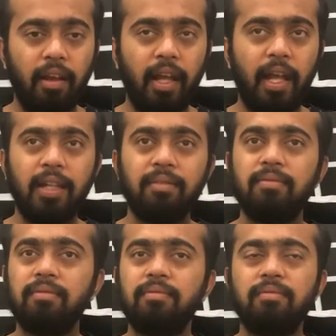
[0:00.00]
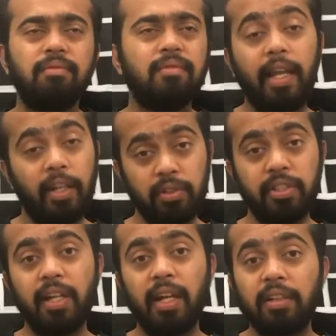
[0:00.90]
and I cannot say
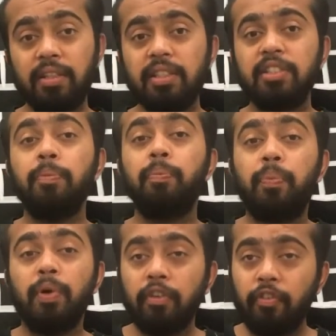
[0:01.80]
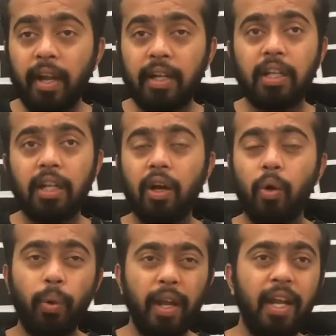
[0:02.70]
that this is the perfect
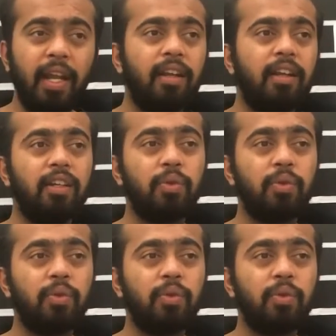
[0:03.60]
way